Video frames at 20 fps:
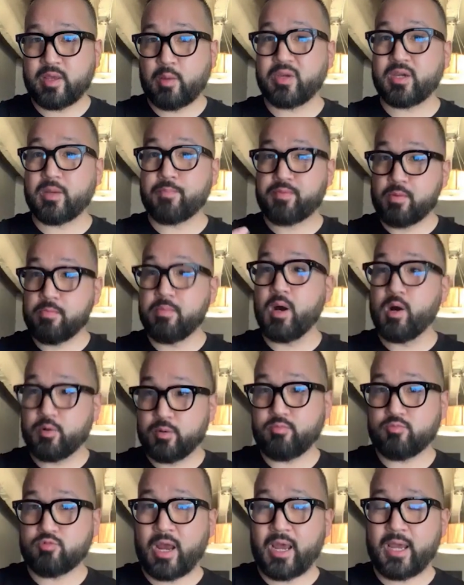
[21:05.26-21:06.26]
could promote,
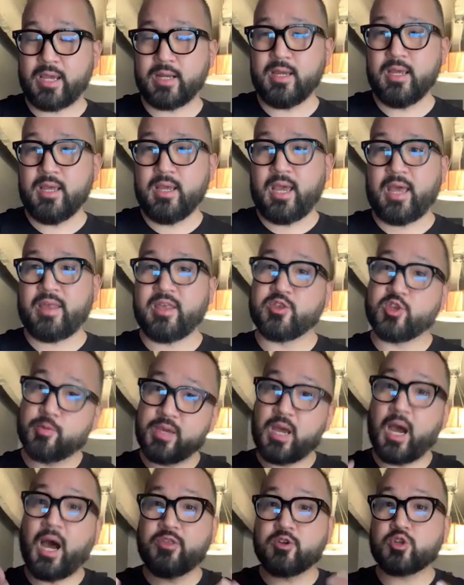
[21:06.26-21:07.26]
right? And then there'd be
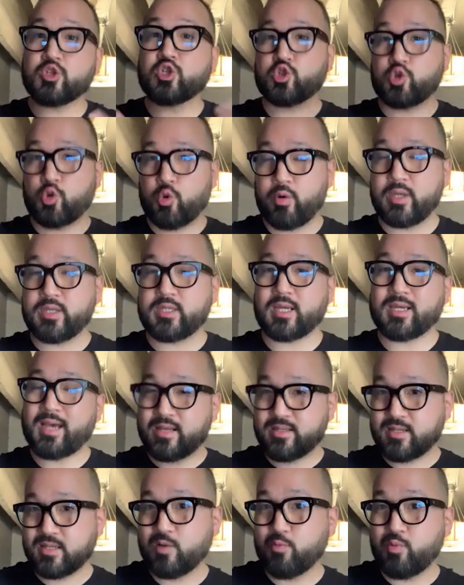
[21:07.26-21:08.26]
other stories and
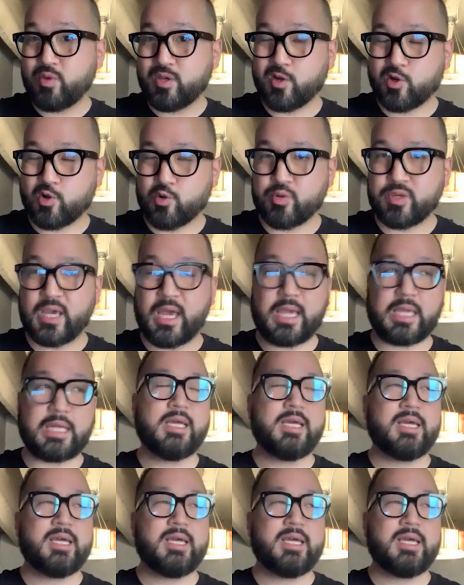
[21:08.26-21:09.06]
content that we could create.